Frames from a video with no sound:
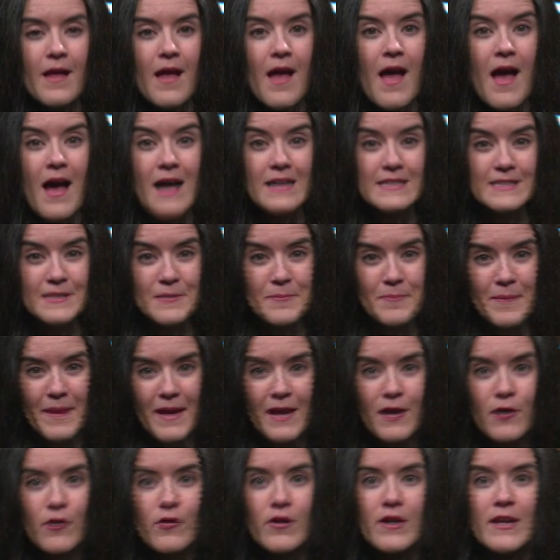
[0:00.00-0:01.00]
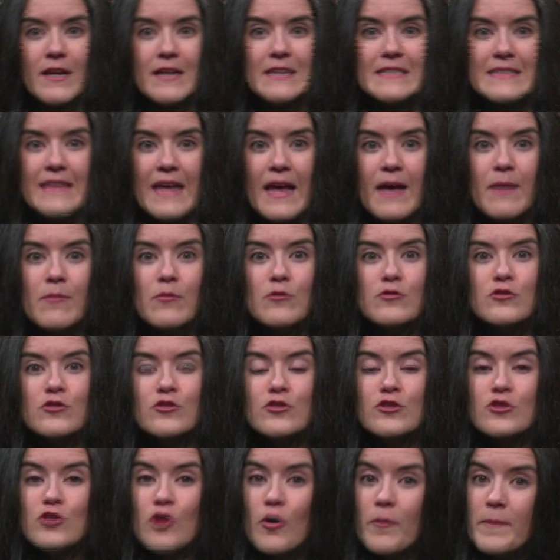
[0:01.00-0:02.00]
As the main grid is able to
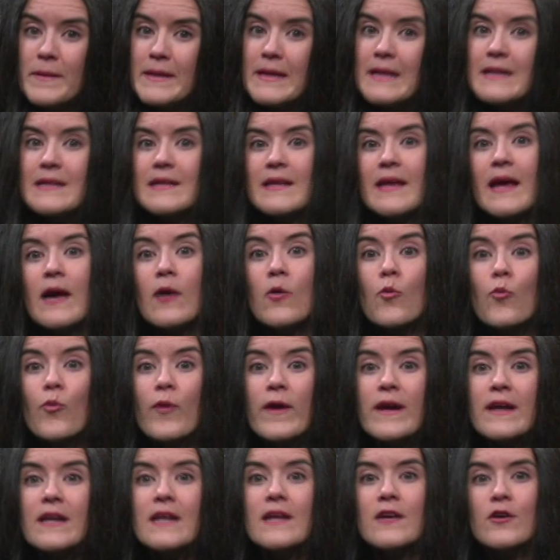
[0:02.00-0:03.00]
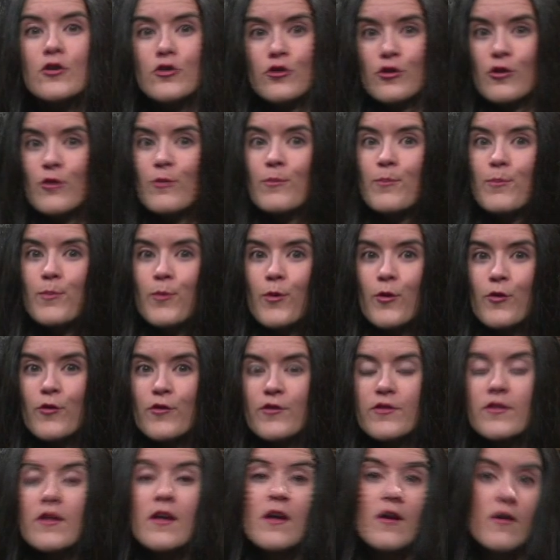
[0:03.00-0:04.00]
dominantly and quickly control
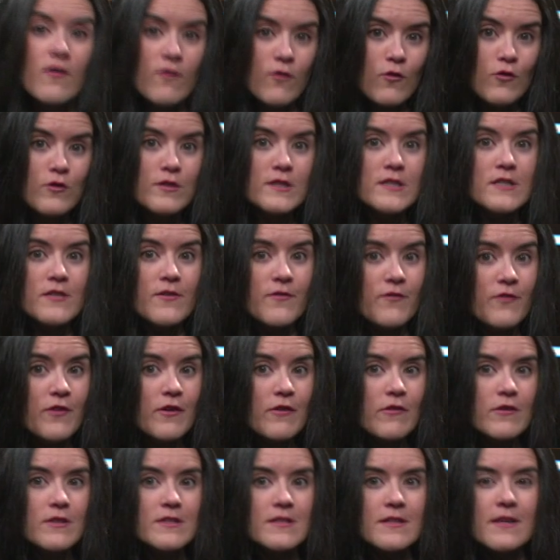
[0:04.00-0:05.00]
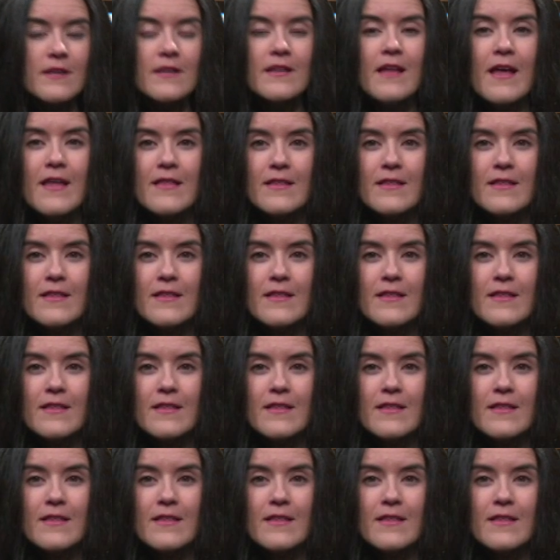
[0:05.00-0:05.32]
both voltage and frequency,